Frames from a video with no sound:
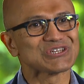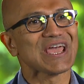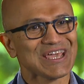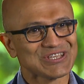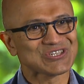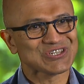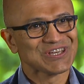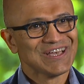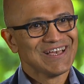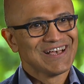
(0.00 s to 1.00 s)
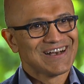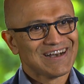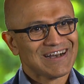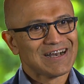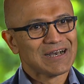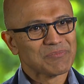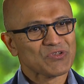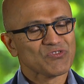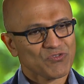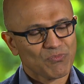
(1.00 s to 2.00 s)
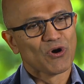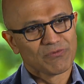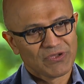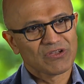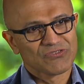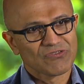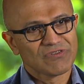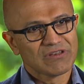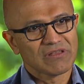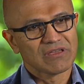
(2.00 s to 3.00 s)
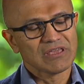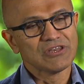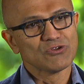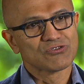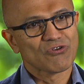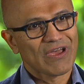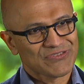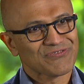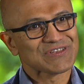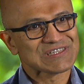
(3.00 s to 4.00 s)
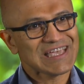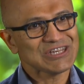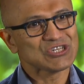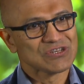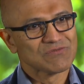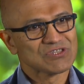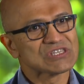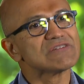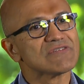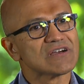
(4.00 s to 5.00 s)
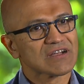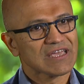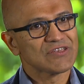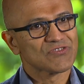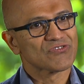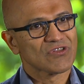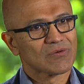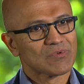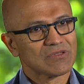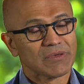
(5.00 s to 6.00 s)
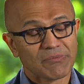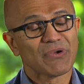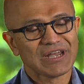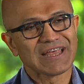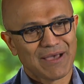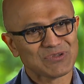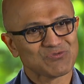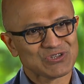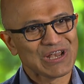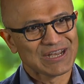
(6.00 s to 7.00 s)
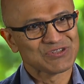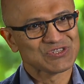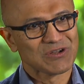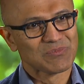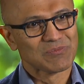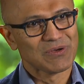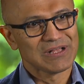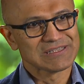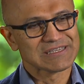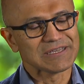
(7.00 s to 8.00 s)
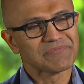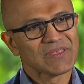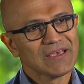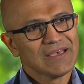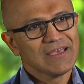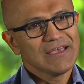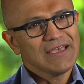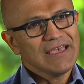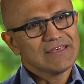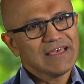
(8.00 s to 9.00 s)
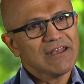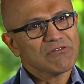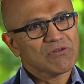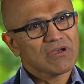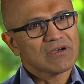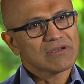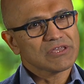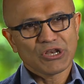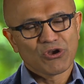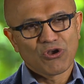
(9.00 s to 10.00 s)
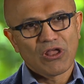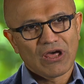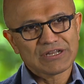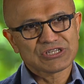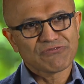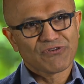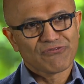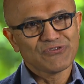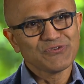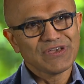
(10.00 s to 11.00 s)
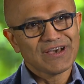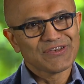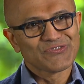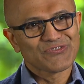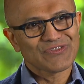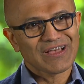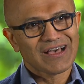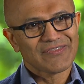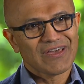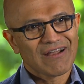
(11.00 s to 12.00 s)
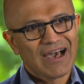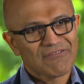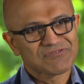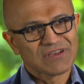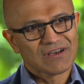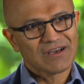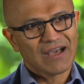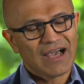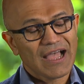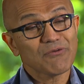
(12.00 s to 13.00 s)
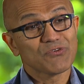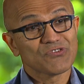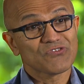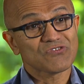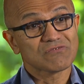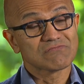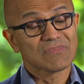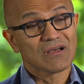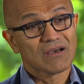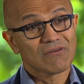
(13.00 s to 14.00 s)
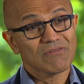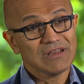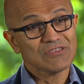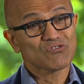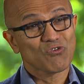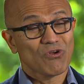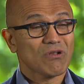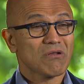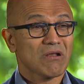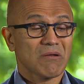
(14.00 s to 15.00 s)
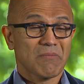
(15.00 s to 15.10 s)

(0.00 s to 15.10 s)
changed. Because he was born because of in utero asphyxiation with severe case of brain damage, which led to cerebral palsy. And then, you know, in all honesty, for a few years thereafter, I was really thrown,